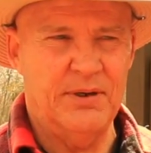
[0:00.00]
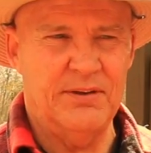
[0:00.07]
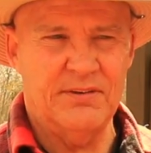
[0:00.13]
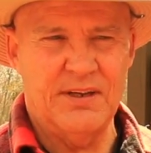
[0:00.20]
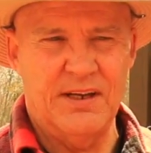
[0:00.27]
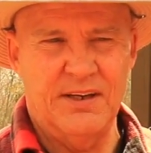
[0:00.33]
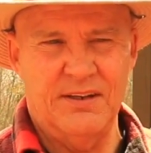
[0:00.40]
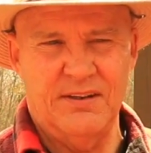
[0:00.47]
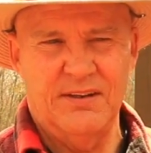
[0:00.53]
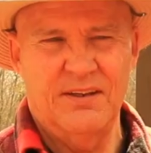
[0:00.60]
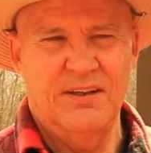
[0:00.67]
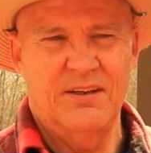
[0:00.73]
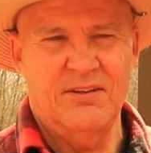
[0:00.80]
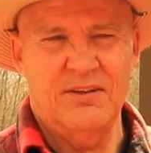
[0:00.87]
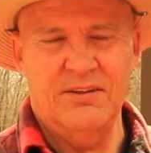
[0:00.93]
but it's a
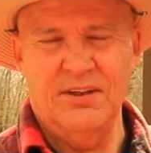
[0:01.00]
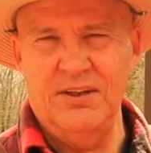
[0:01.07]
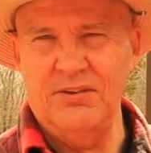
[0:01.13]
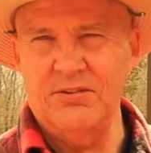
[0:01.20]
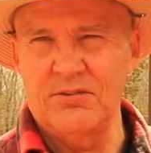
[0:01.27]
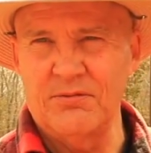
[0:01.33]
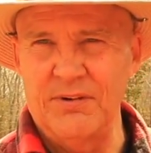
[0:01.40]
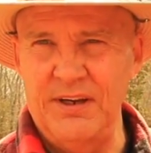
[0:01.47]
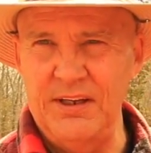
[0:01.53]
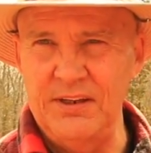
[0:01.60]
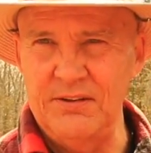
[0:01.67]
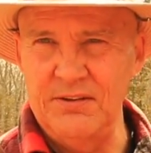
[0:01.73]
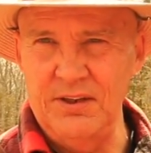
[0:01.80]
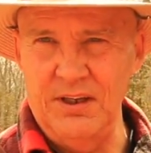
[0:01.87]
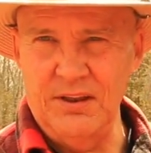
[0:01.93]
nice
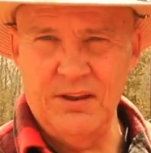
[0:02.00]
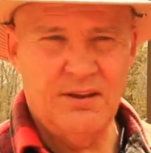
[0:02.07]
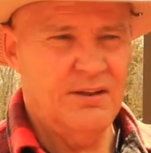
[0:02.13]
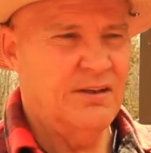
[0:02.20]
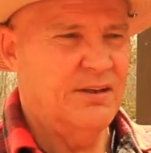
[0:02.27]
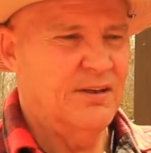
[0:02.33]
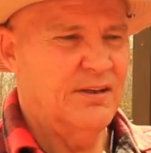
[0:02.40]
serrated teeth.